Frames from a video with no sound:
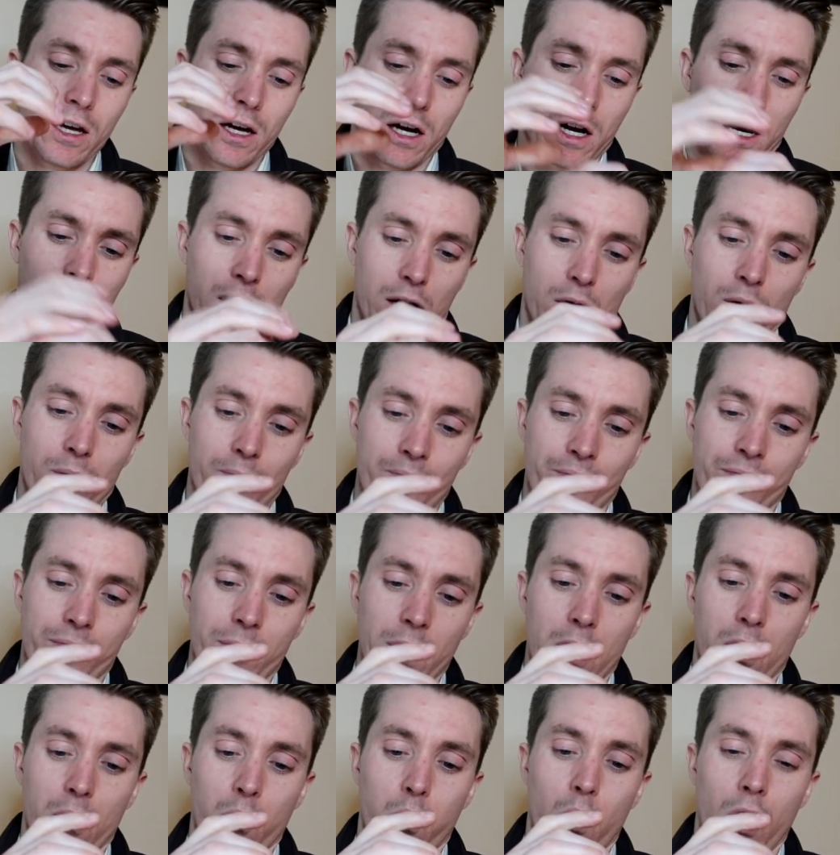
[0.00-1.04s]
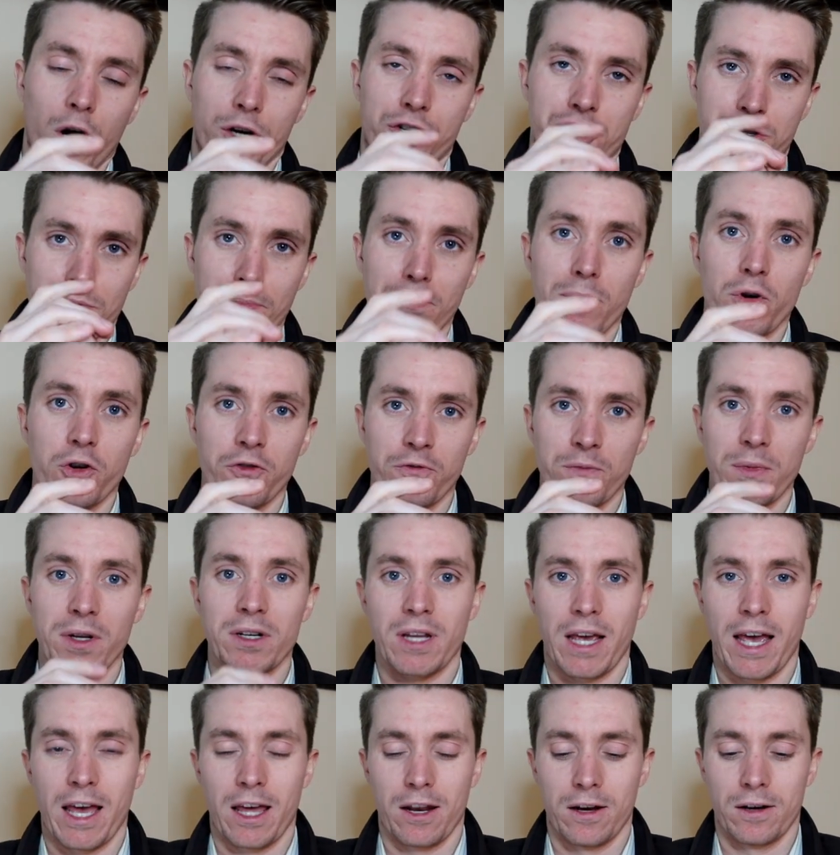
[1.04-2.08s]
uh, a watch
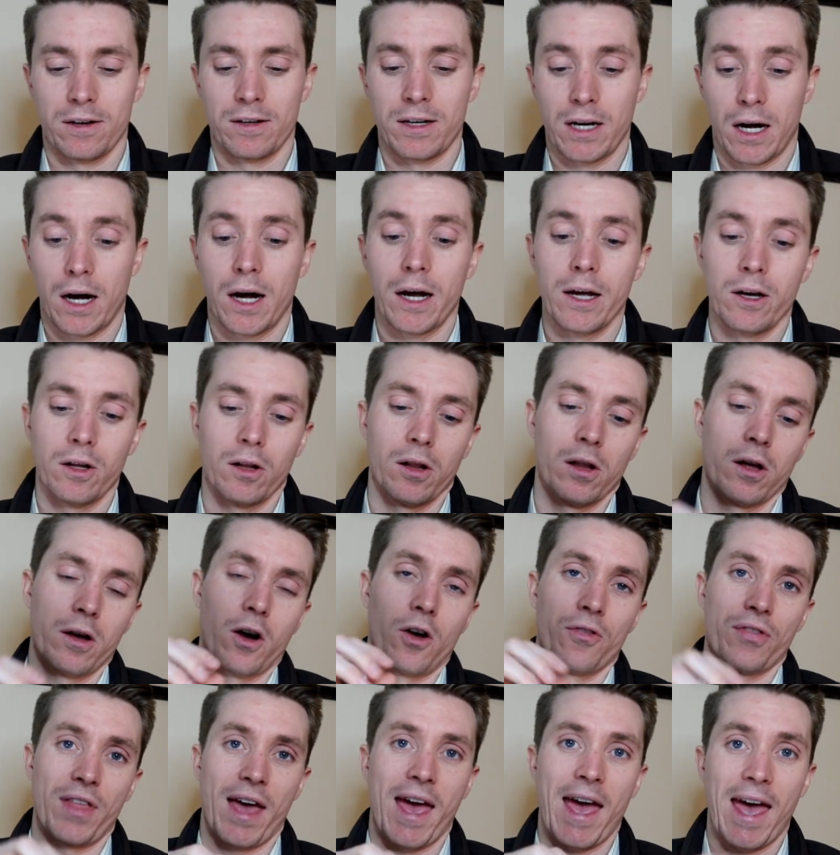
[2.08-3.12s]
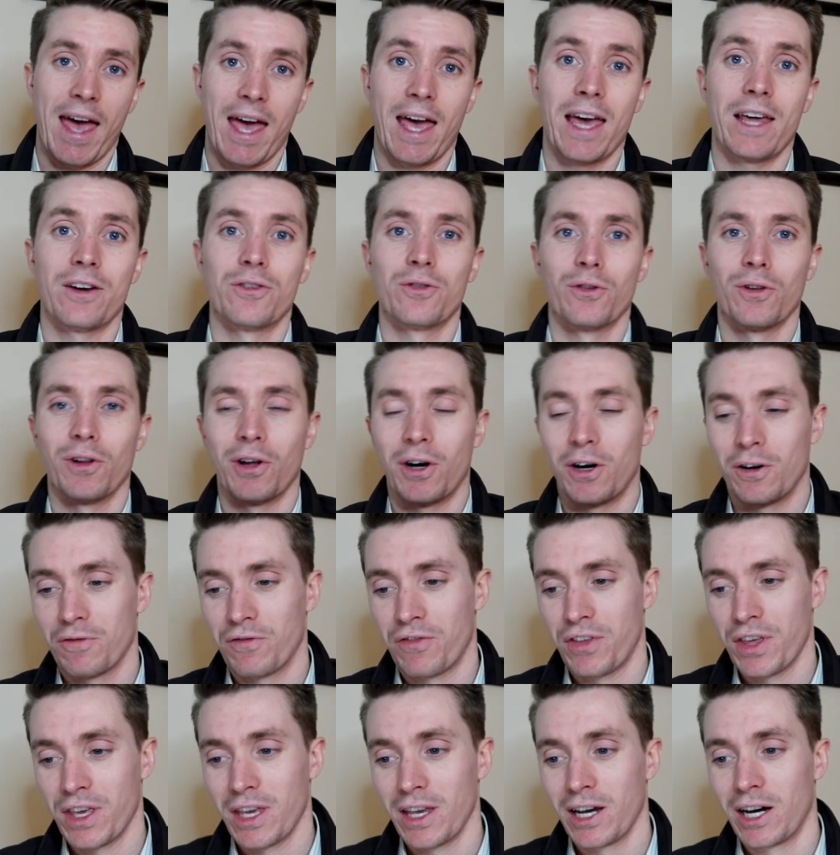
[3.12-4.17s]
movement and dial on the handle
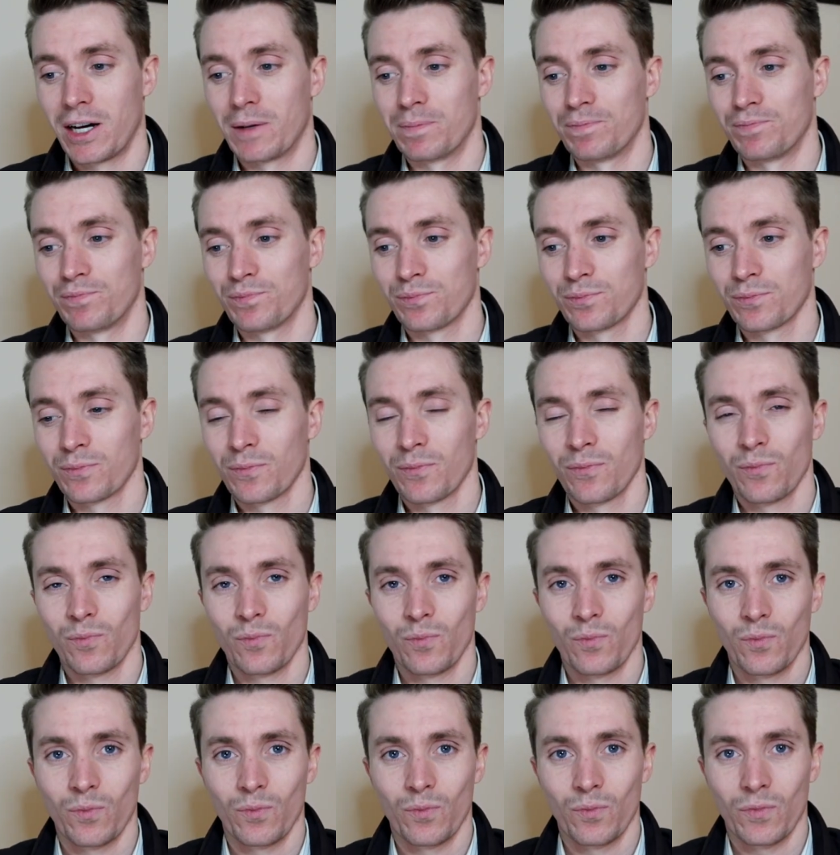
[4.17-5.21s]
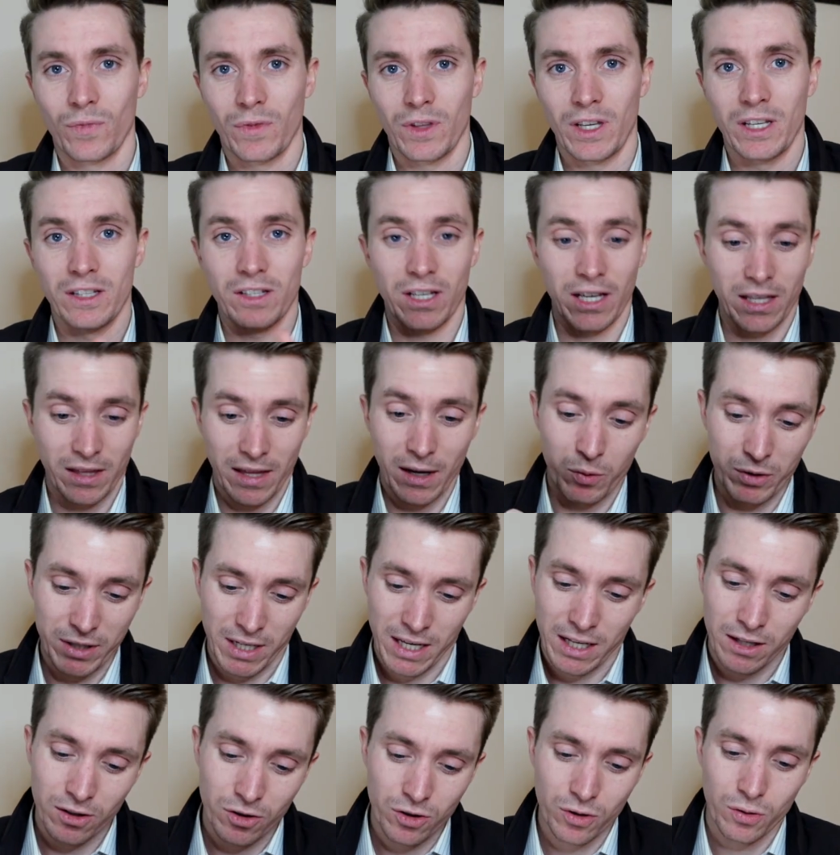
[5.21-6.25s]
of the um, in, it, that was
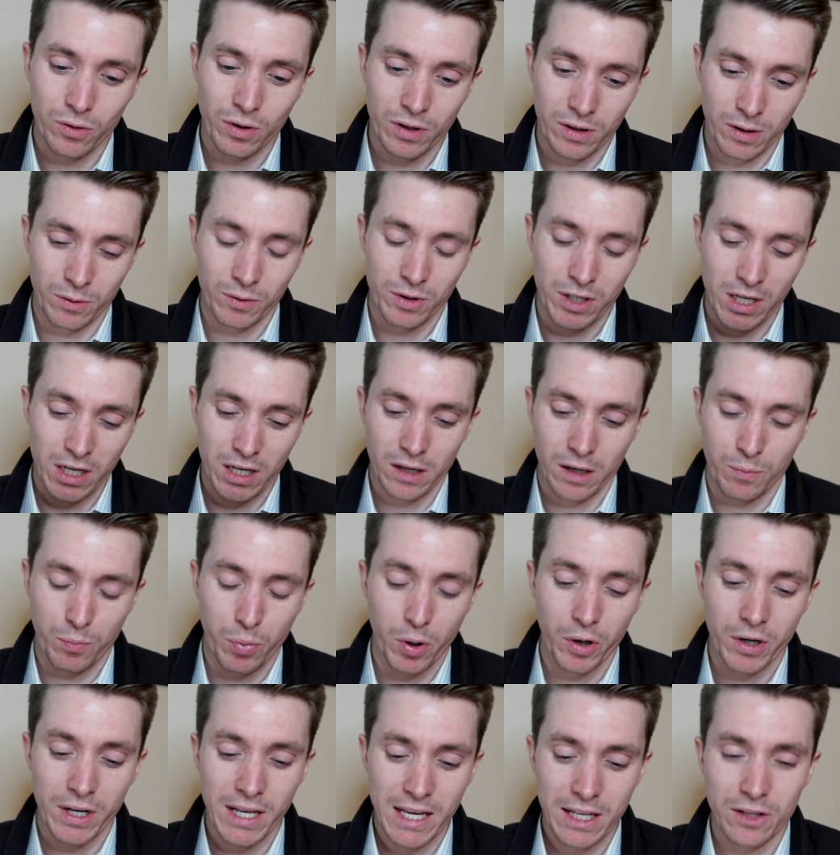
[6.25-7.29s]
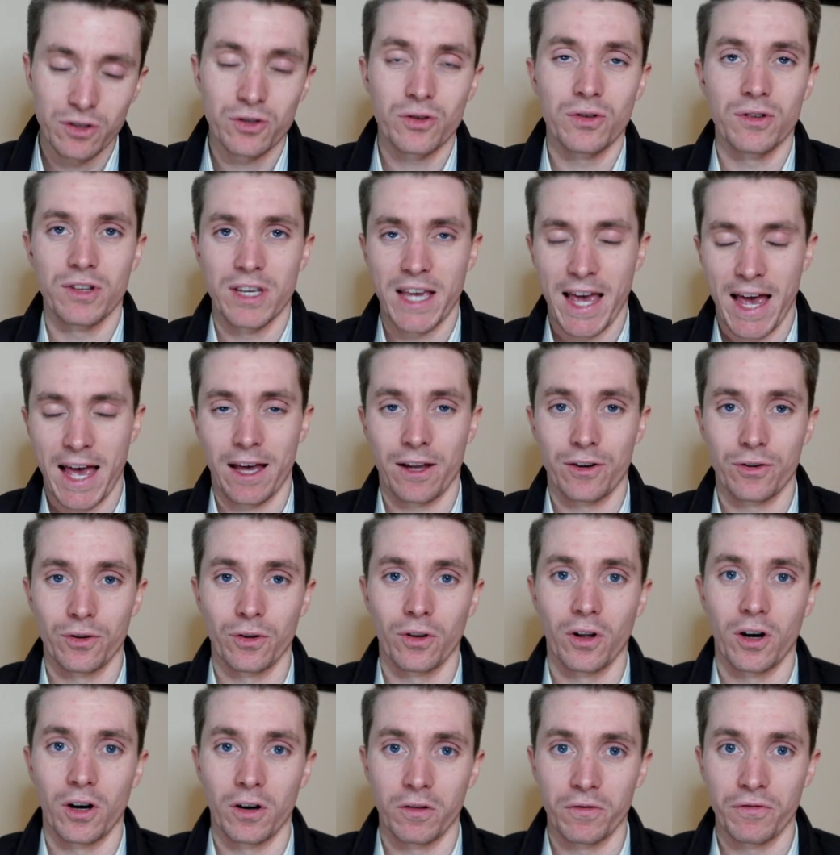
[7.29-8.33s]
into that was in, uh, put into the
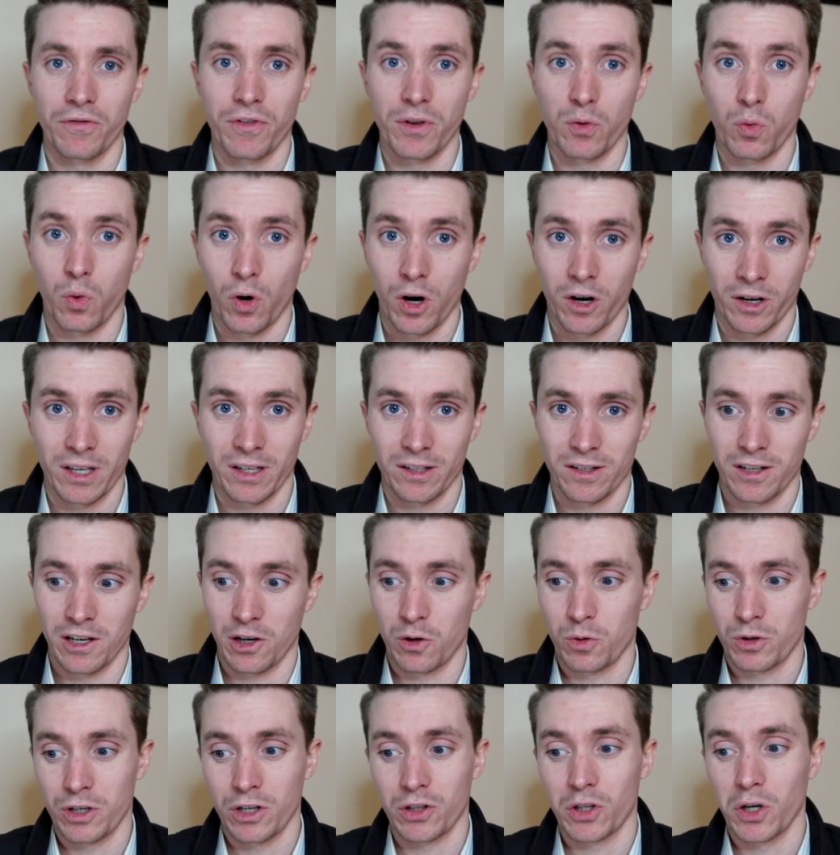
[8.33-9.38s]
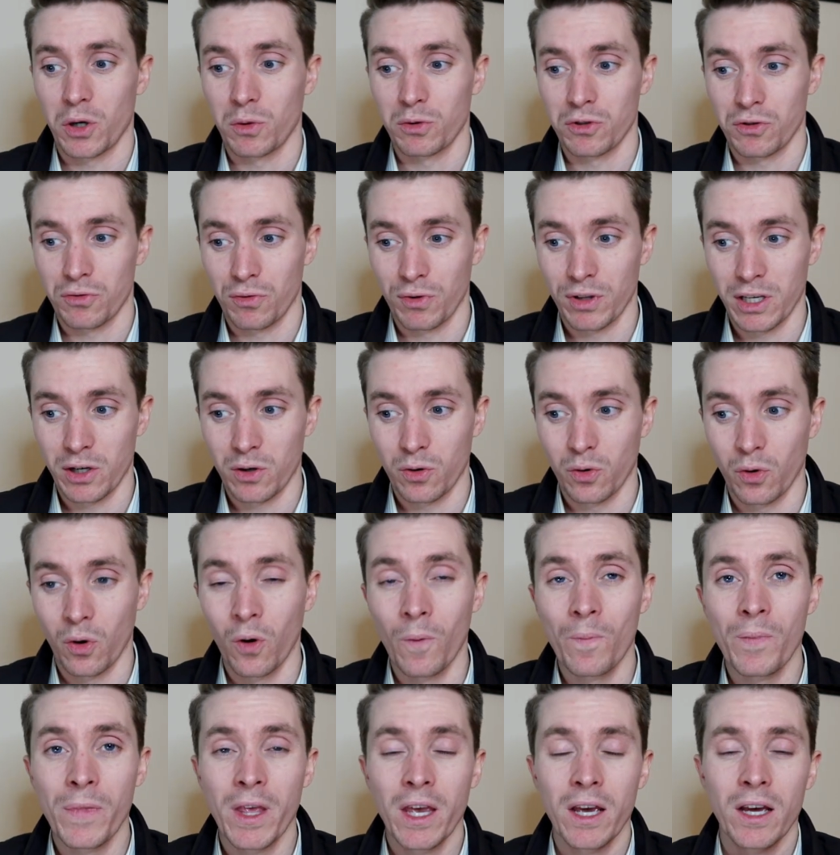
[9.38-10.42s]
handle of the walking stick, which I thought was really
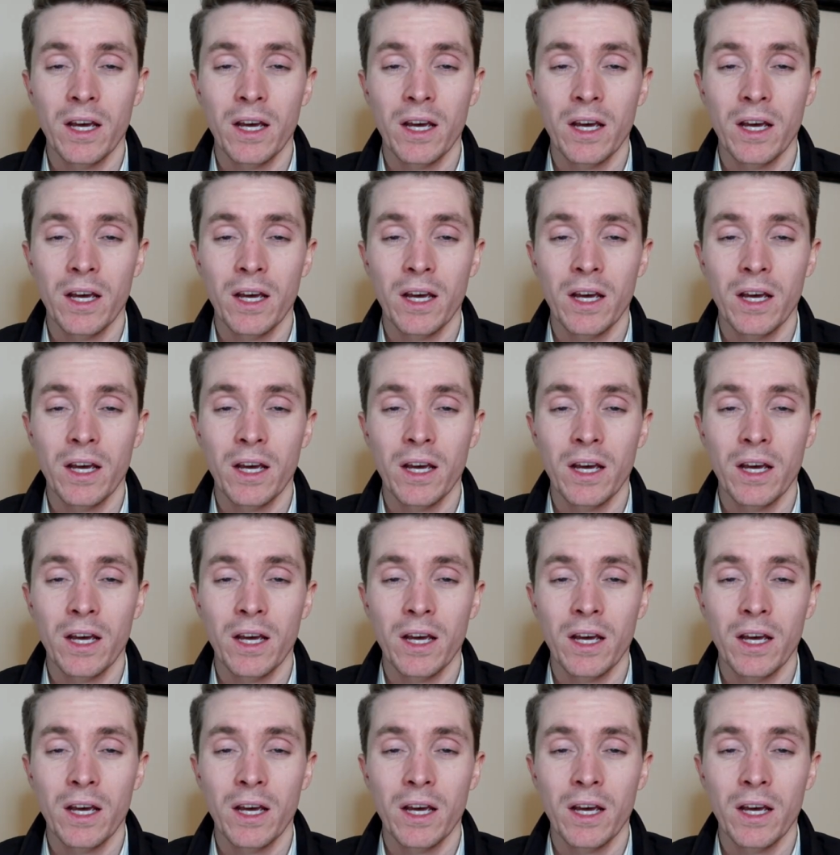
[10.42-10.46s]
cool.